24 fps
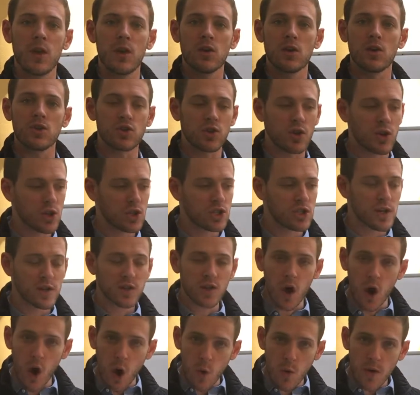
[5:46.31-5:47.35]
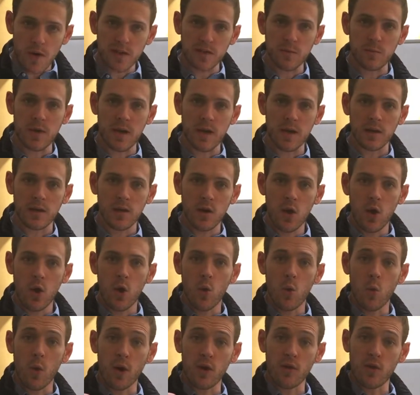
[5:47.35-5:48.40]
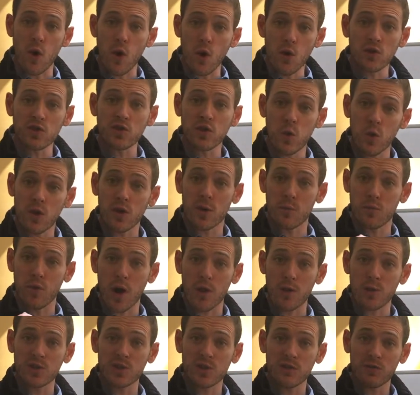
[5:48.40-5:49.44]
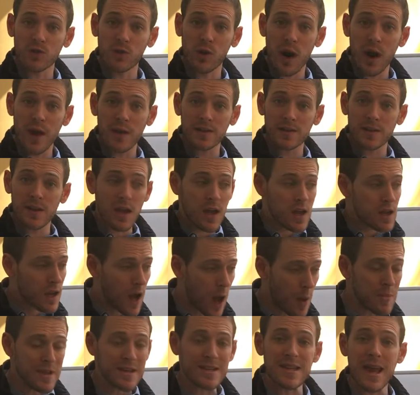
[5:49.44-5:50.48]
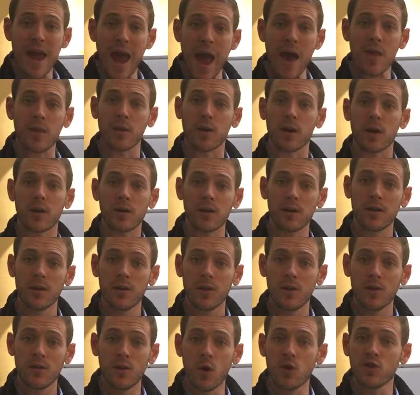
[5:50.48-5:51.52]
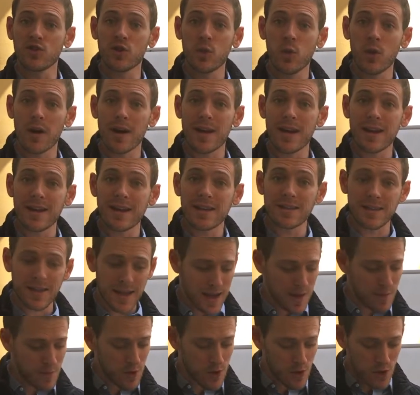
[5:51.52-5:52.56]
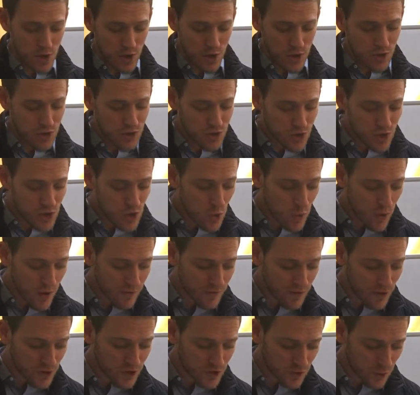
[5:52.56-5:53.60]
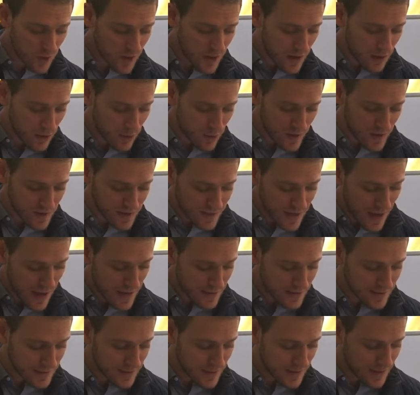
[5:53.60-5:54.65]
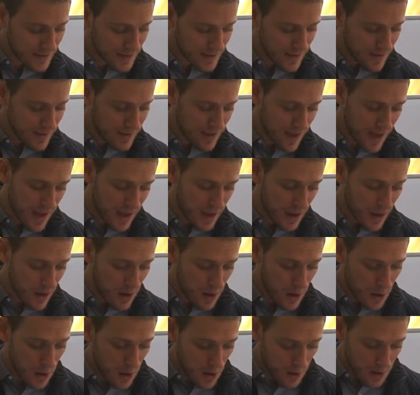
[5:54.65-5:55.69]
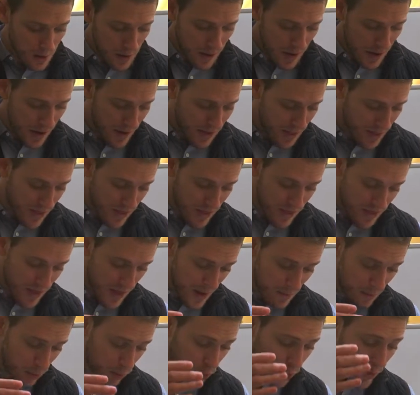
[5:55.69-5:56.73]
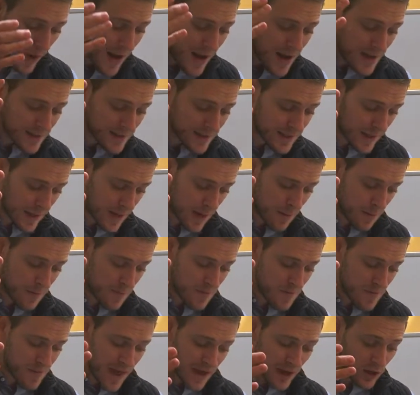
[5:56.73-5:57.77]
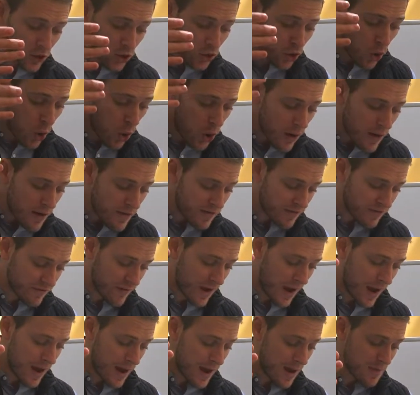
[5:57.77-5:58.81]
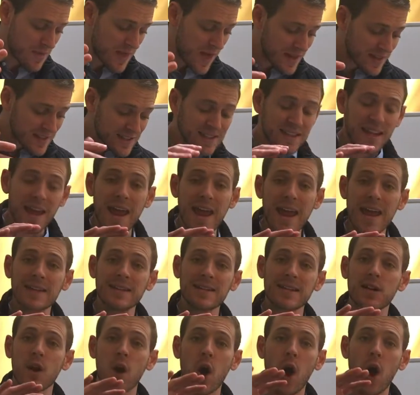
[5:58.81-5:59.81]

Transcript: The church has always been where those who are the brothers of Christ come and gather. Those who are in his name do what verse 23 says. They praise him. They glorify him. They stand in